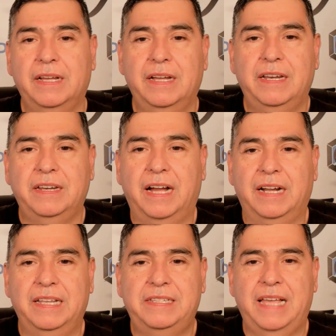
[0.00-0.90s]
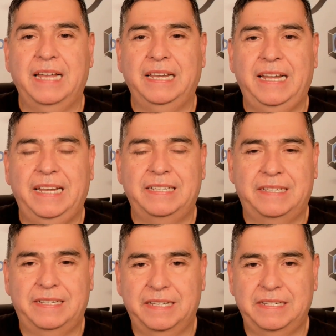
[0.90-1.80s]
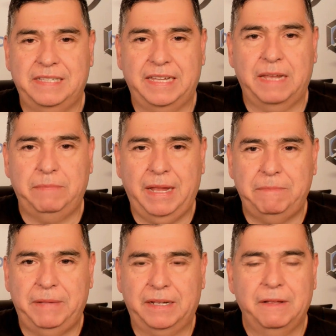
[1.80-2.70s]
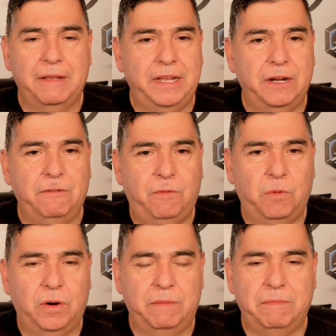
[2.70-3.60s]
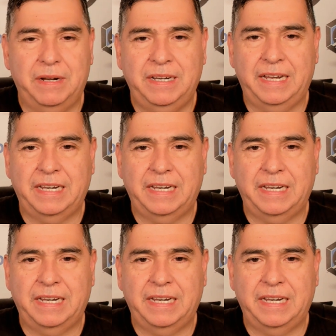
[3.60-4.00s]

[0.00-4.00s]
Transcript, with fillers: Nuggets and Heat. This is the NBA pick here for Monday.